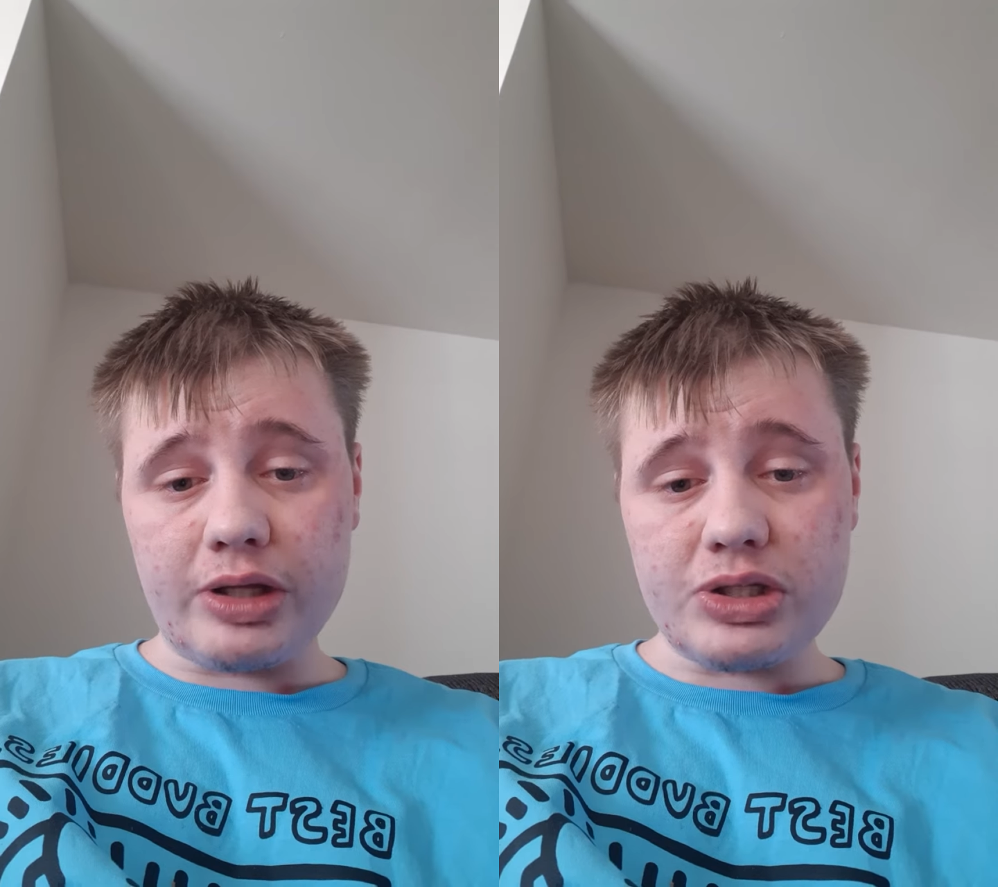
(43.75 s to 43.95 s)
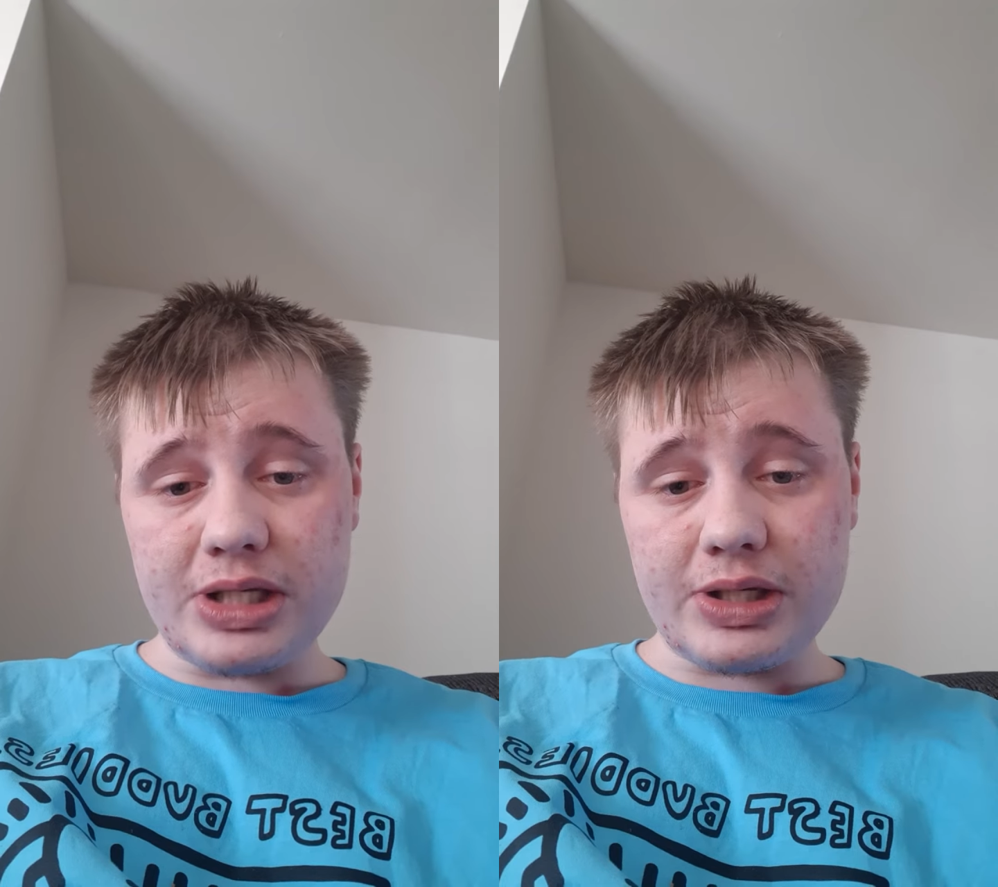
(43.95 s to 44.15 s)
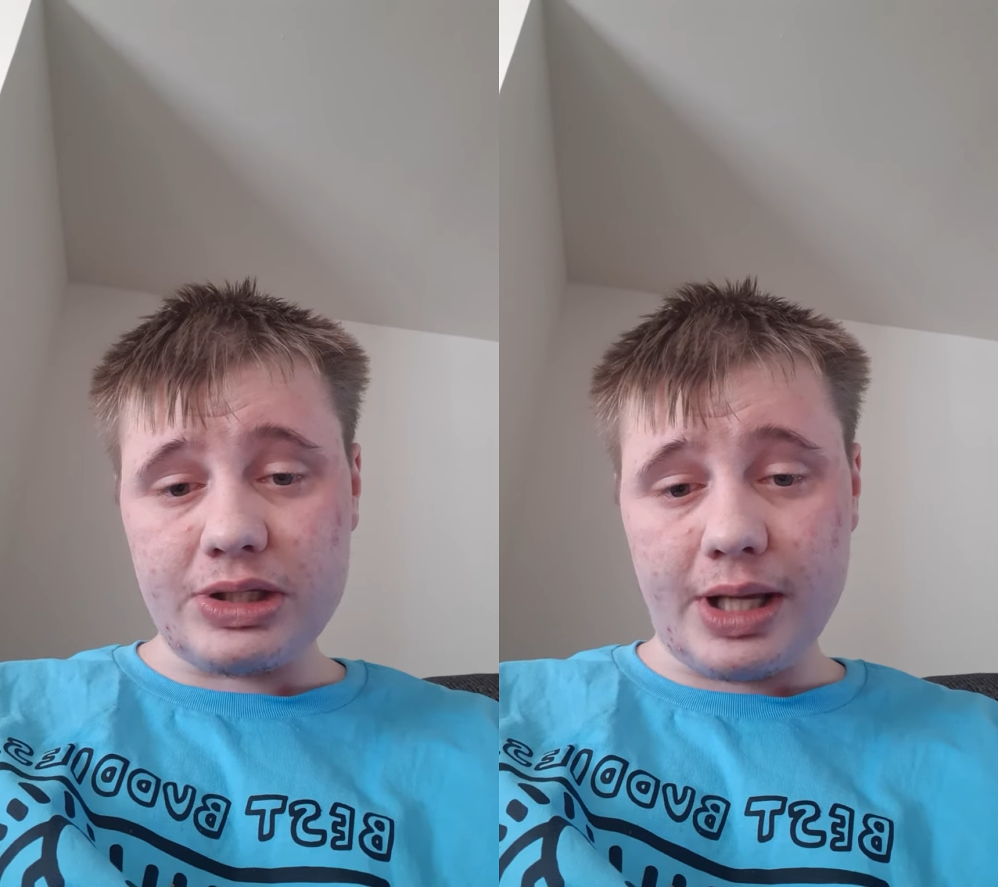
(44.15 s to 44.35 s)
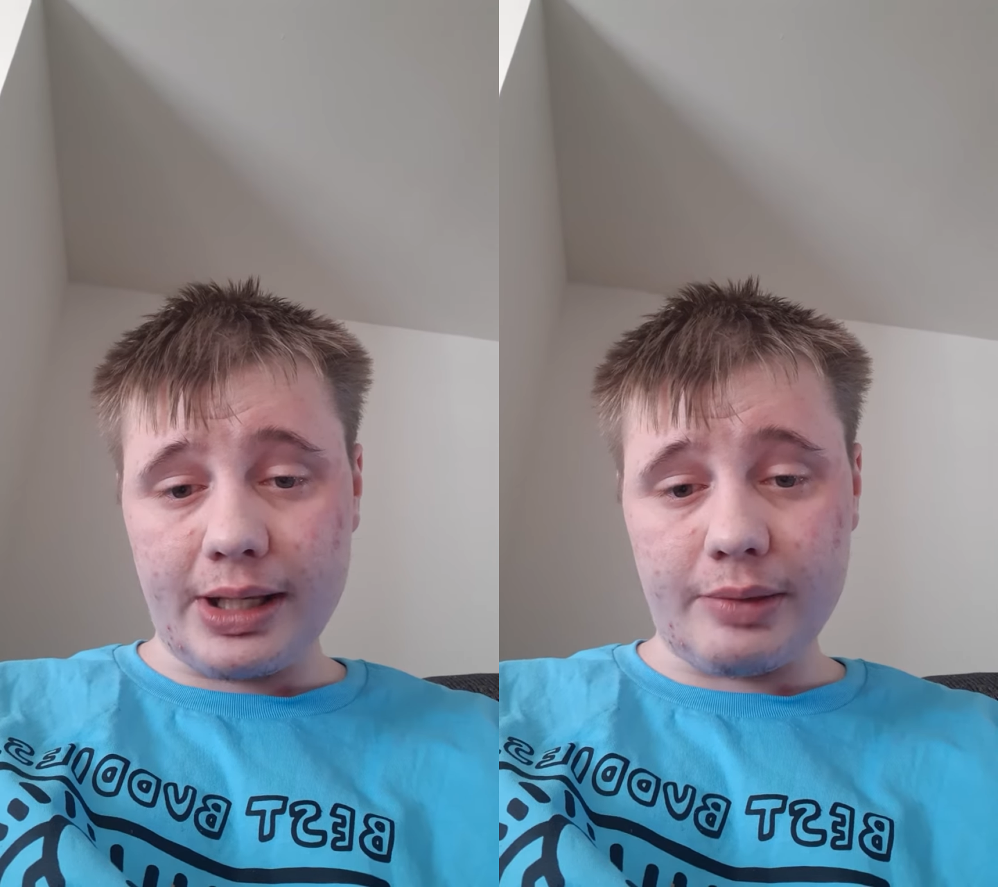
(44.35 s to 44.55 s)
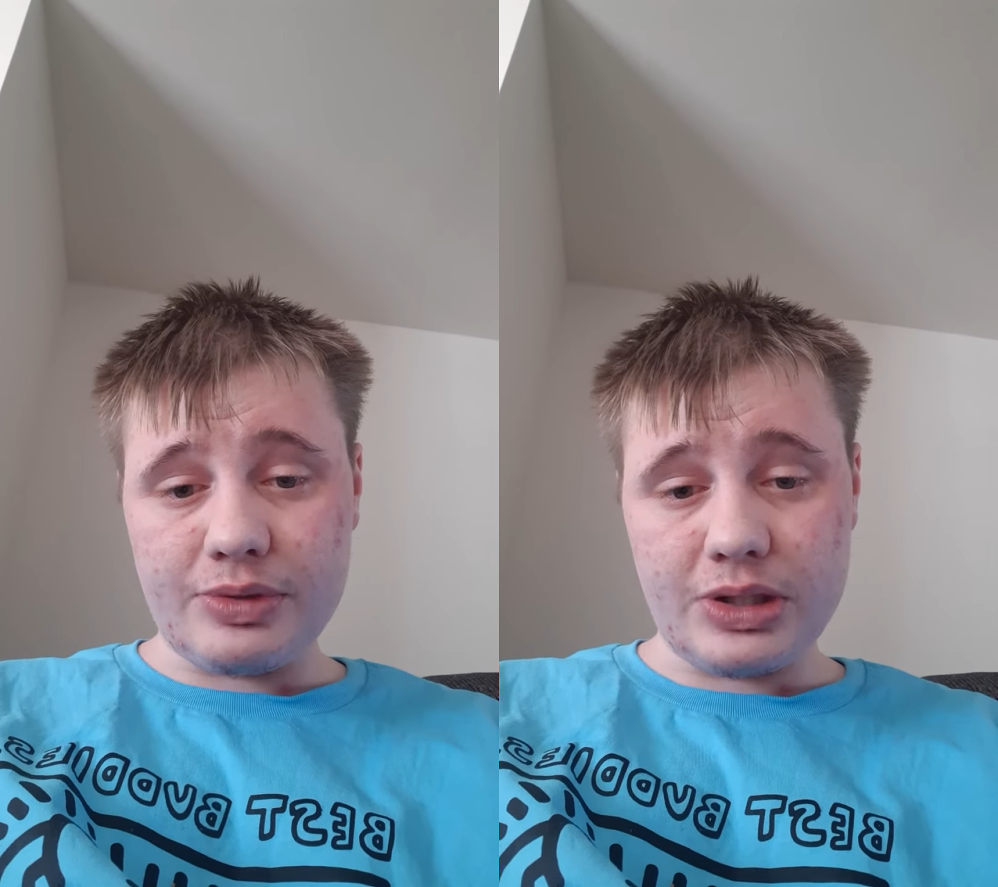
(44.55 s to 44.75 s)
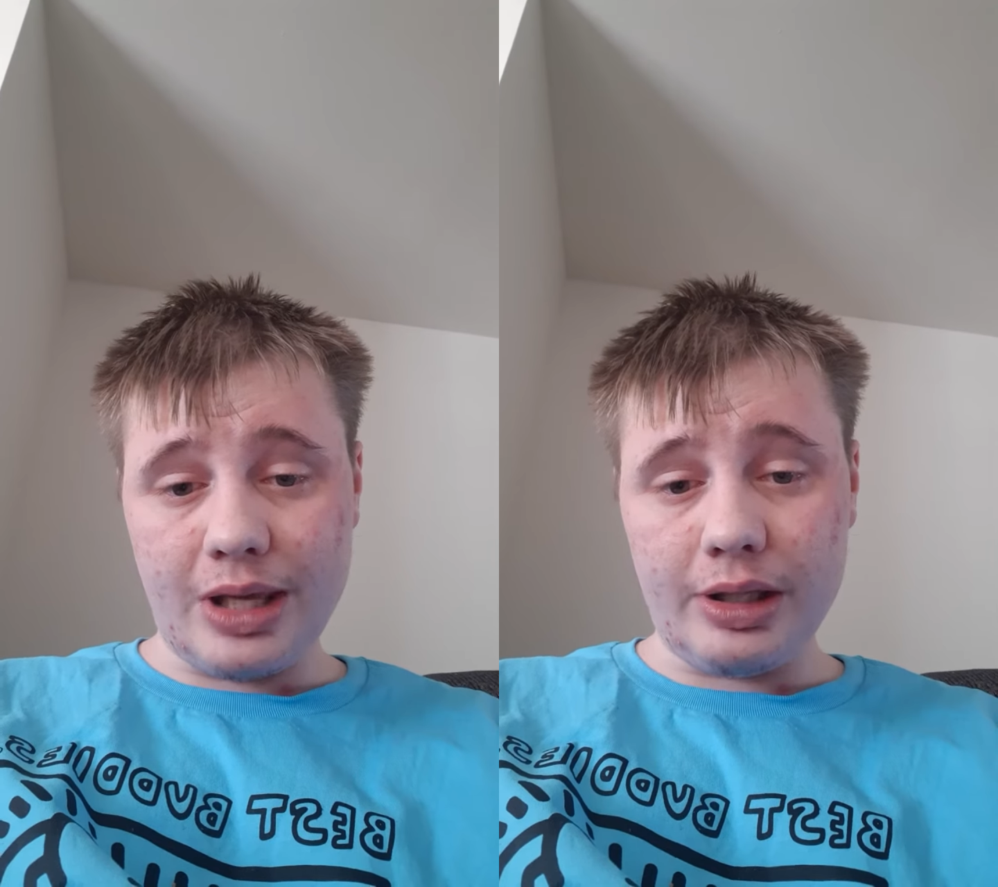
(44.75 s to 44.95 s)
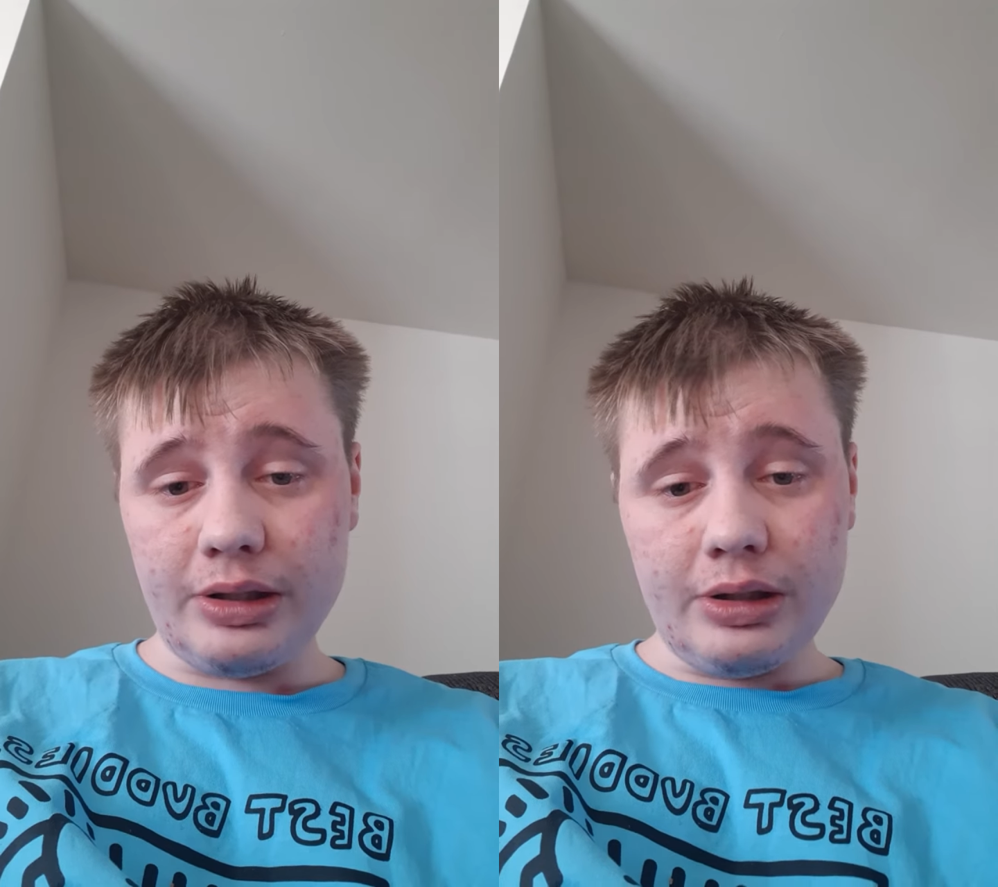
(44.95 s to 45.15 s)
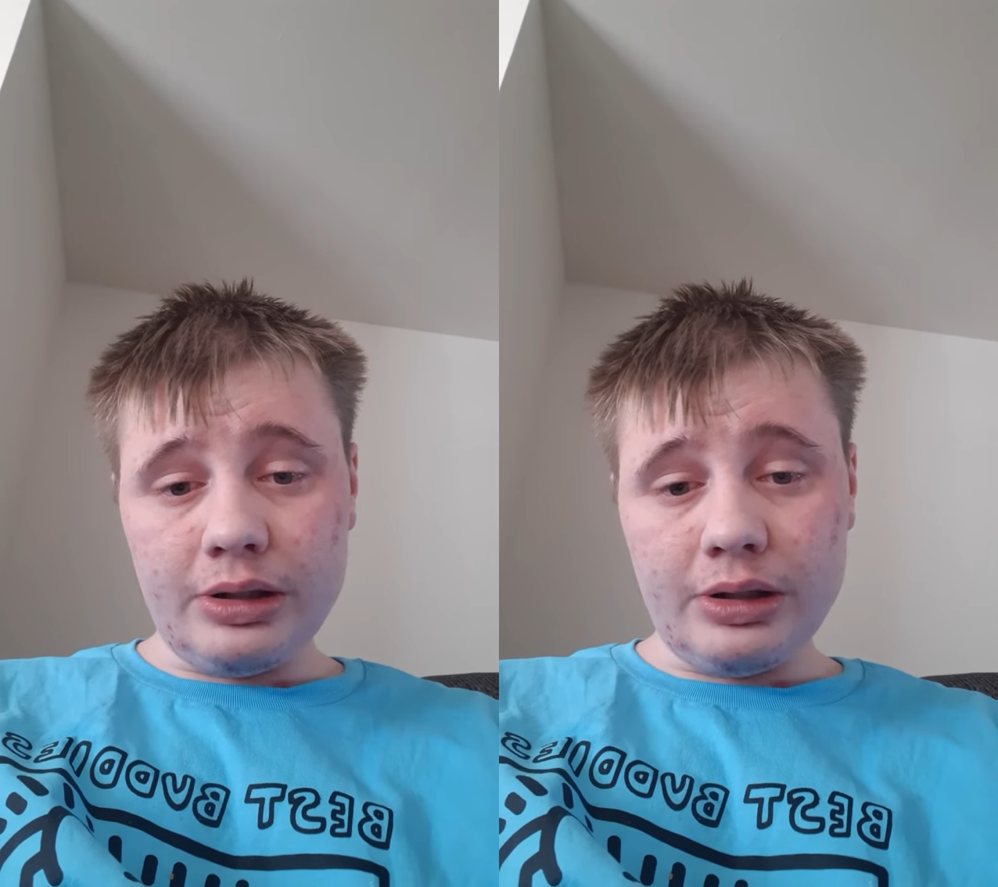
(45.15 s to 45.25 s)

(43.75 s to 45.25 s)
six times. That.